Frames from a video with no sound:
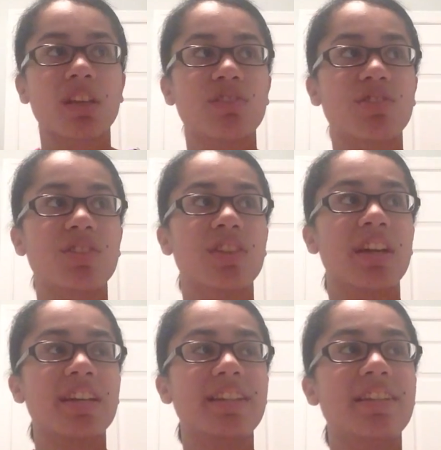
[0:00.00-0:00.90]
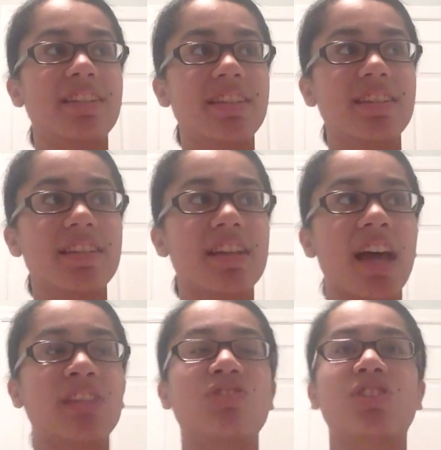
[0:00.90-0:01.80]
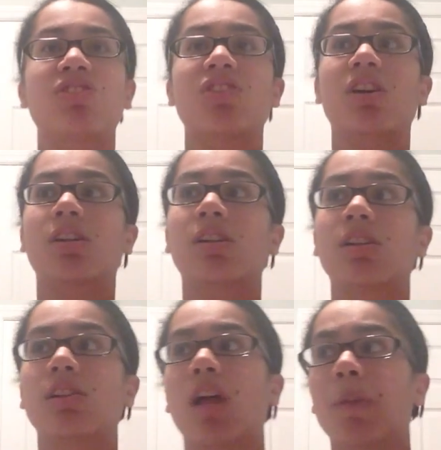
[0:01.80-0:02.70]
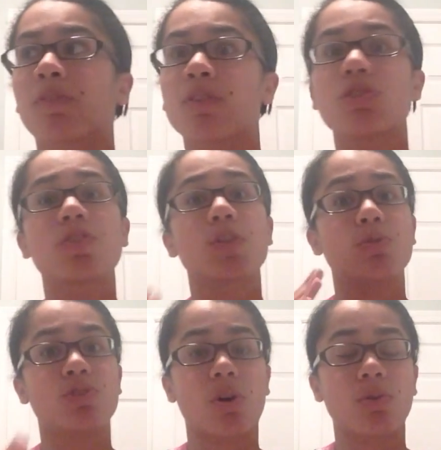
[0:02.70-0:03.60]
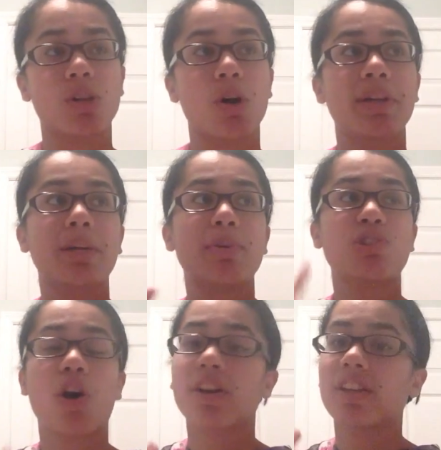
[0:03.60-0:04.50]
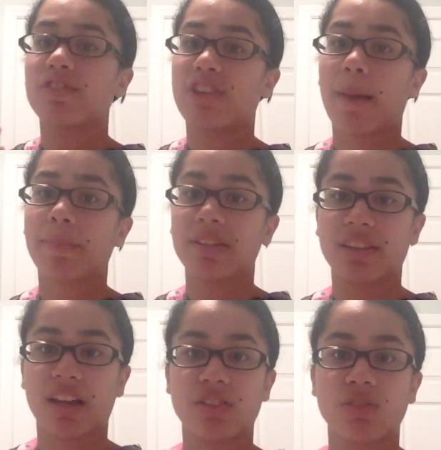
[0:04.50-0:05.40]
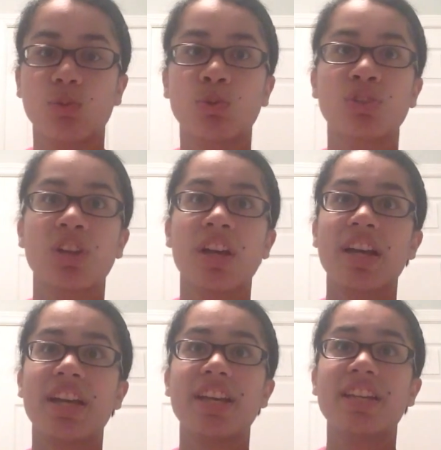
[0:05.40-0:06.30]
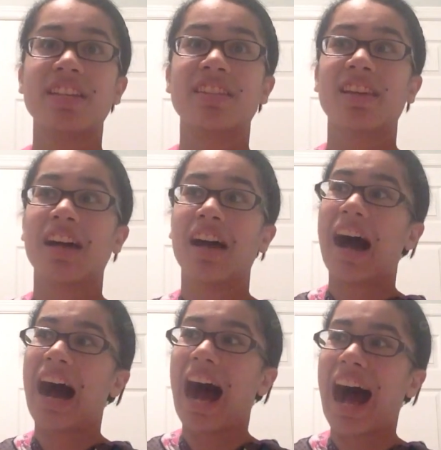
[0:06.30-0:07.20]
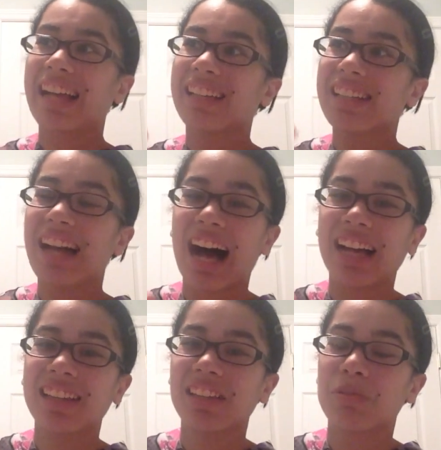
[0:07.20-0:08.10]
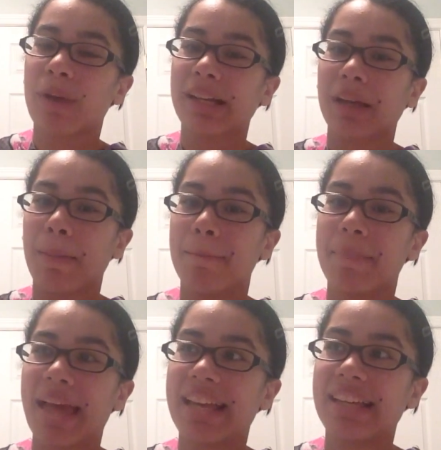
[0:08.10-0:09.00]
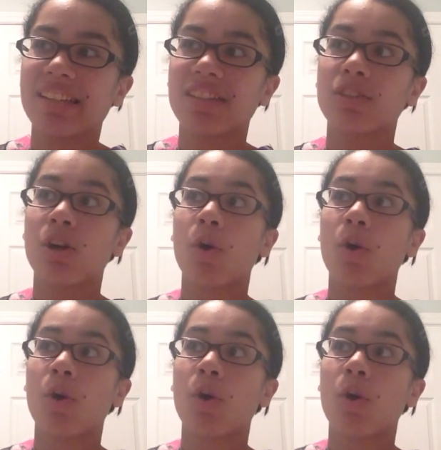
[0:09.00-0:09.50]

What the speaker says: It's just, he sees it as just a club. For those of you who don't know, in the majority of Japanese high schools, it is highly, highly recommended,